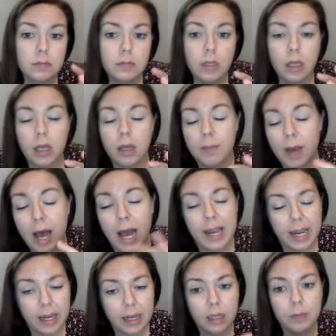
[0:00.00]
I
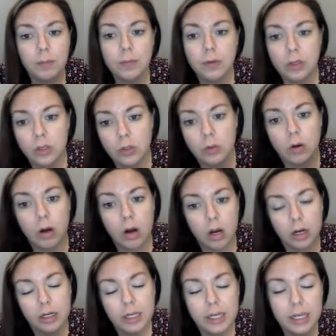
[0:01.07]
am, you
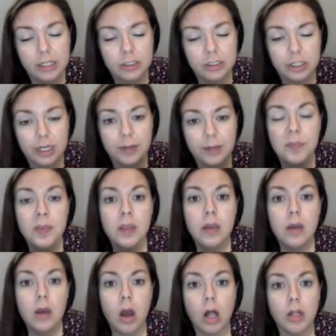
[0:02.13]
are, he, she,
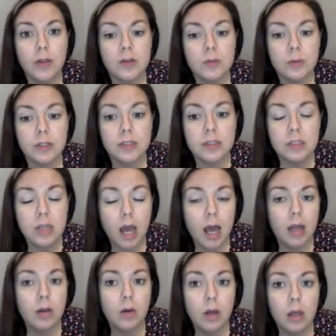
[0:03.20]
all of those words,
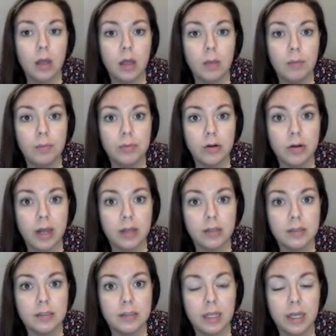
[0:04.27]
not
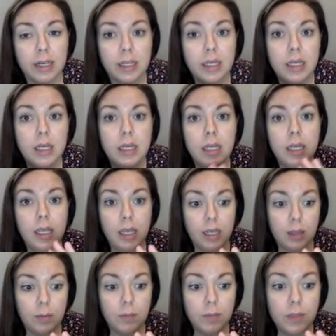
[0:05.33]
pronouns like
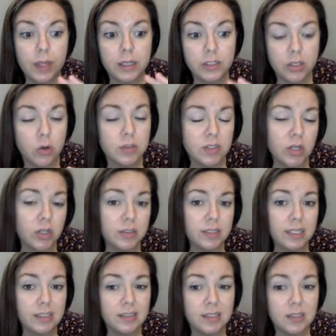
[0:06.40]
him that don't start
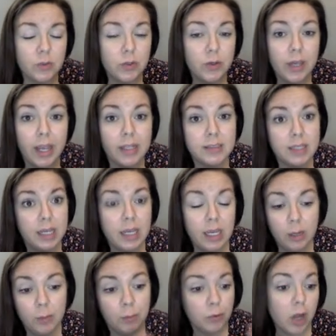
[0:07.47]
sentences. So you can't say
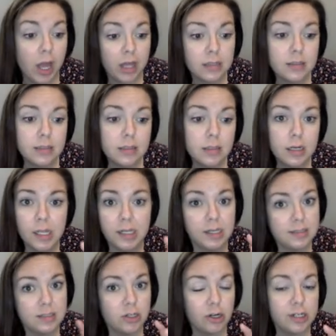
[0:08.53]
him runs. That
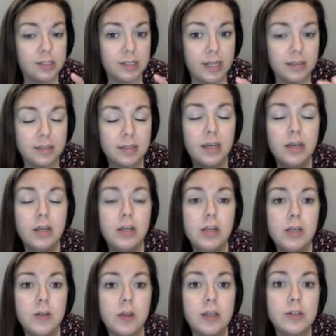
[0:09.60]
doesn't start a sentence.
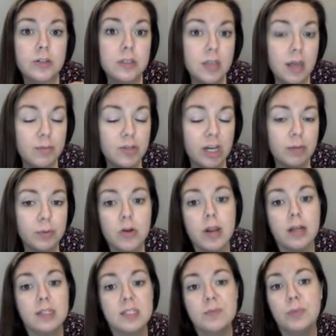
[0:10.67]
So these are subject
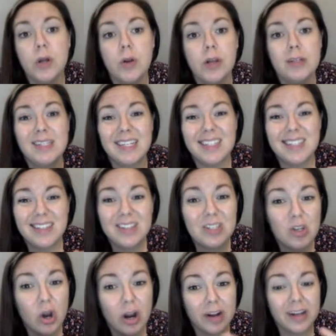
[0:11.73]
pronouns, pronouns that
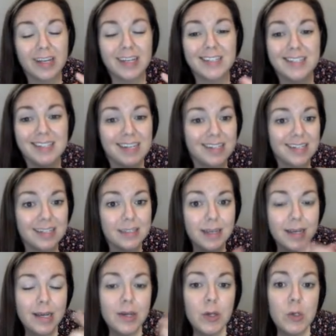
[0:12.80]
start a sentence.
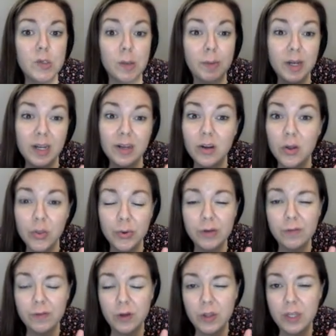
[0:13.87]
So I'm going to go through
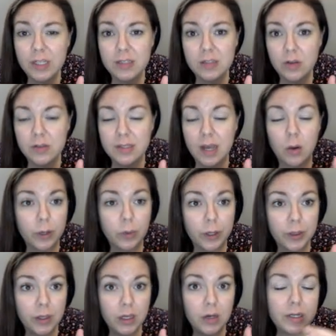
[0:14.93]
and fill these notes out
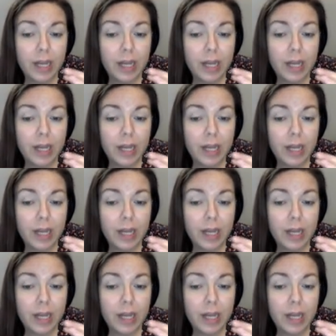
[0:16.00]
with you.